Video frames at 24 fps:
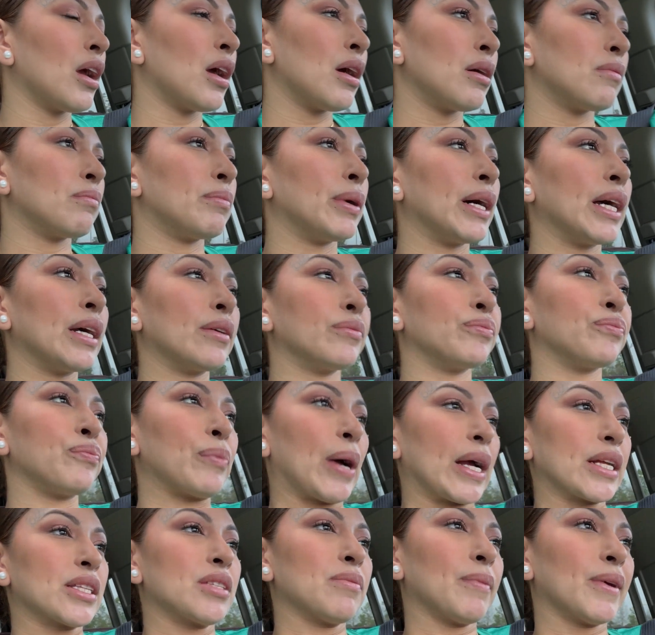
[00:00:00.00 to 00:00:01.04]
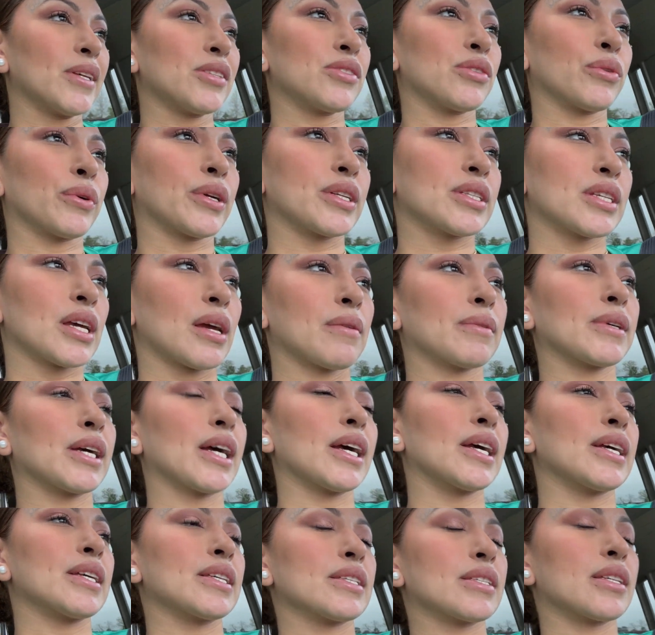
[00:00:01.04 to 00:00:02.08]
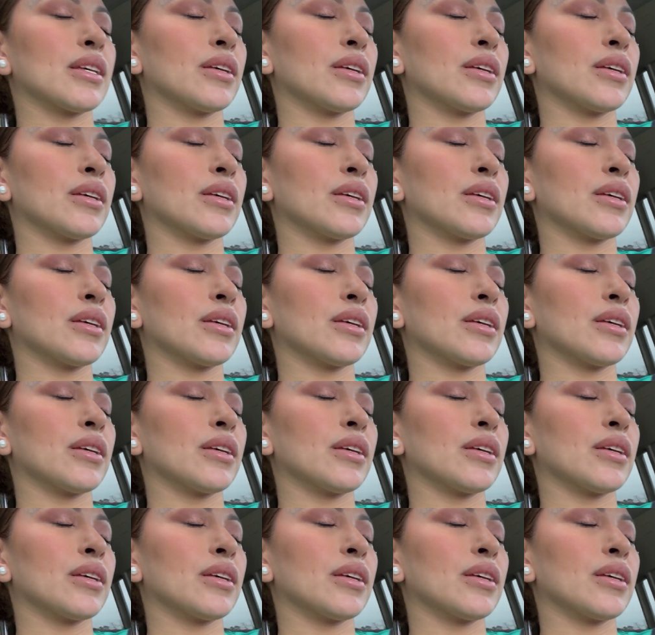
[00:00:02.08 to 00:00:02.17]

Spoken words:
But back to my story time, guys.